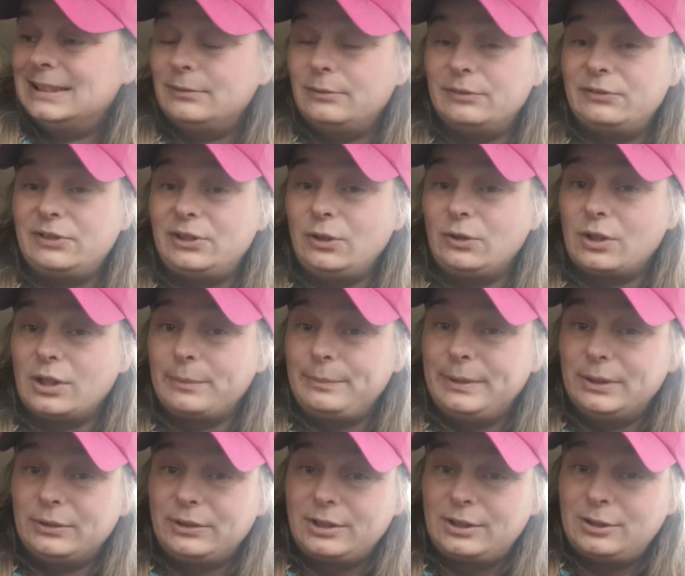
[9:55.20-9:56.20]
We've still got to
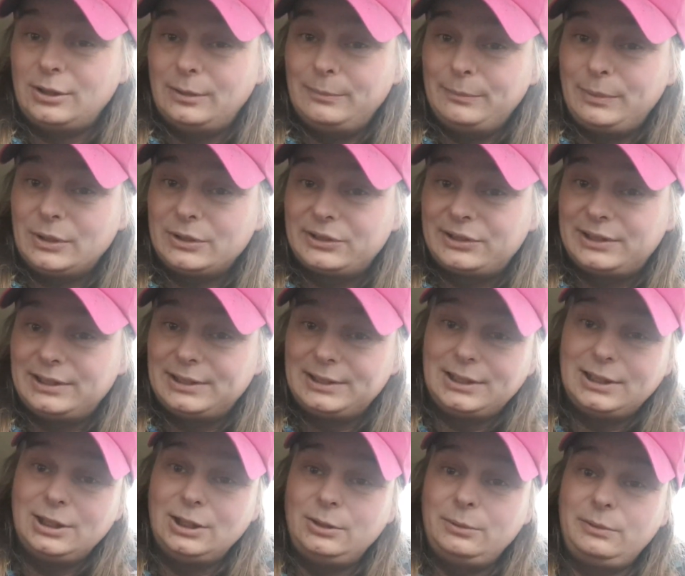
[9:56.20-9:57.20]
build the composting
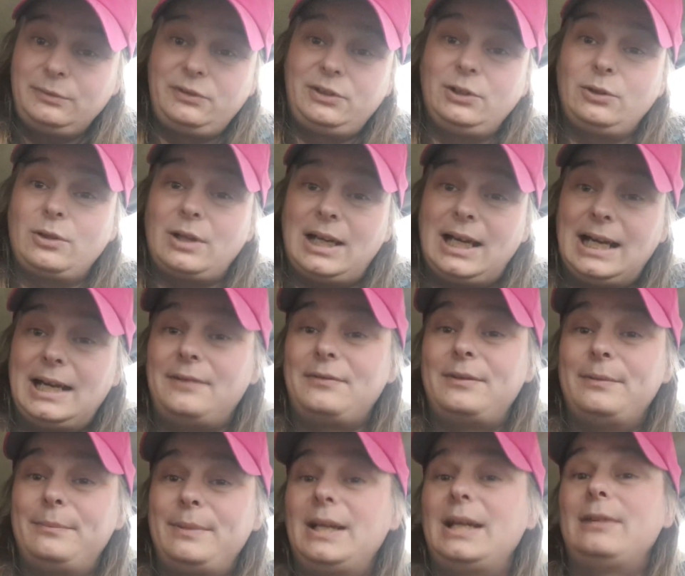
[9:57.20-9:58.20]
loo. We've still got half
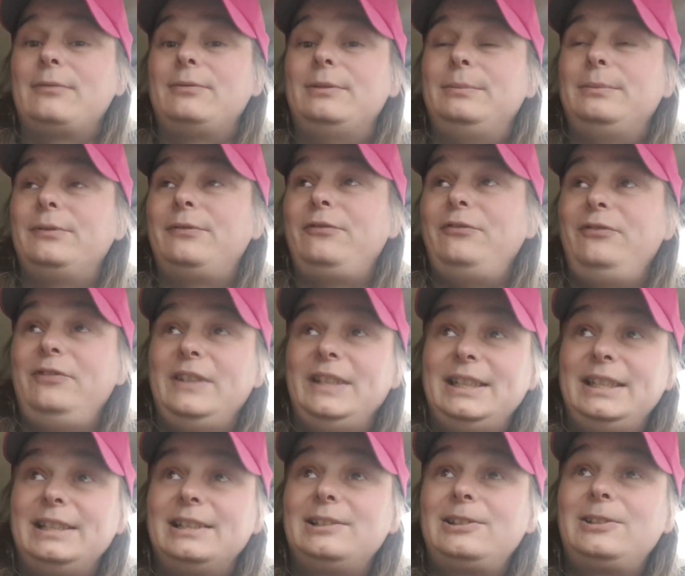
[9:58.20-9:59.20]
the bathroom to
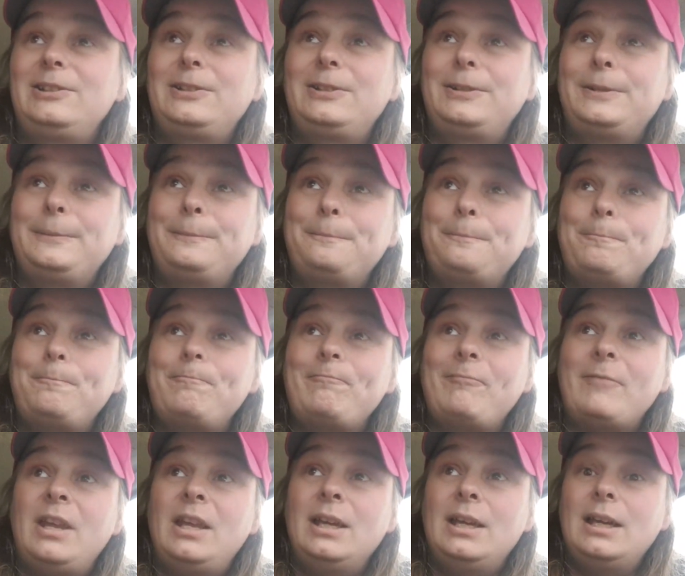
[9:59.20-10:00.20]
finish.
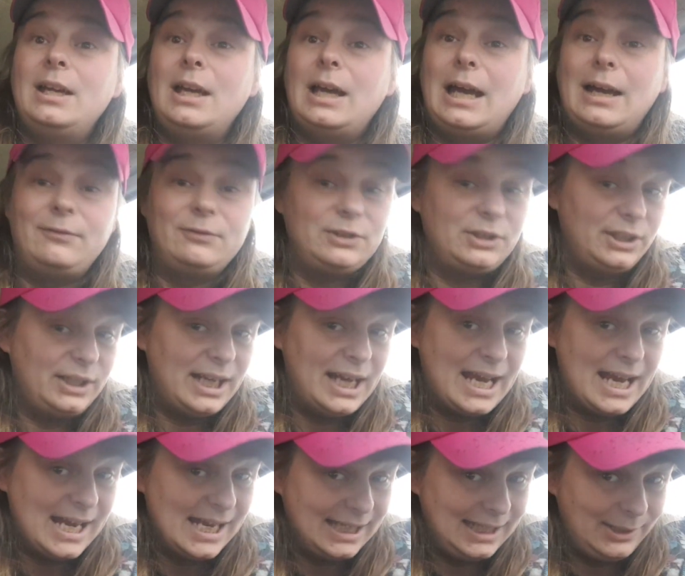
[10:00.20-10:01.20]
Haven't done
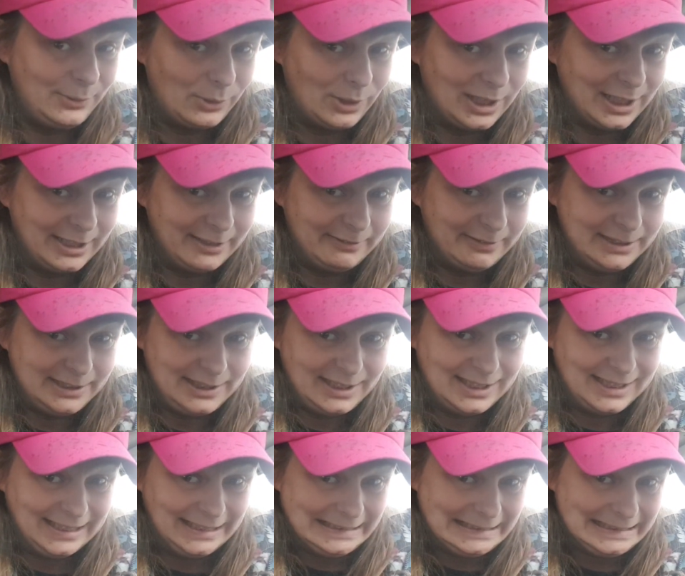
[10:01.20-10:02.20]
any wiring
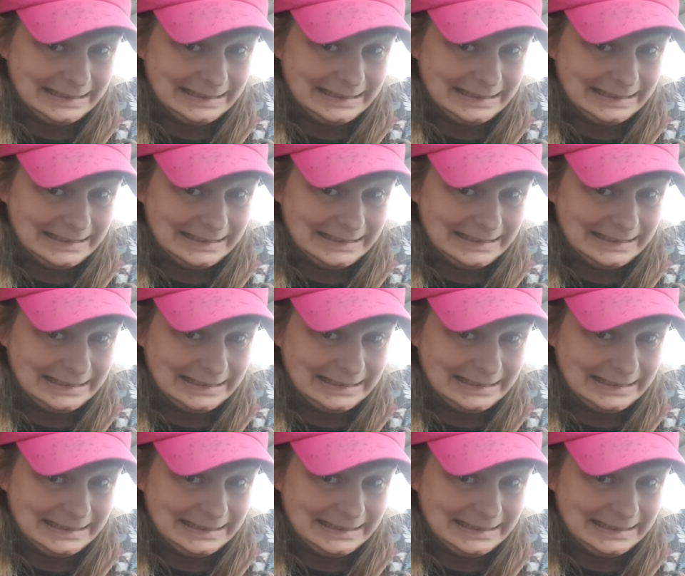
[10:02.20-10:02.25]
yet.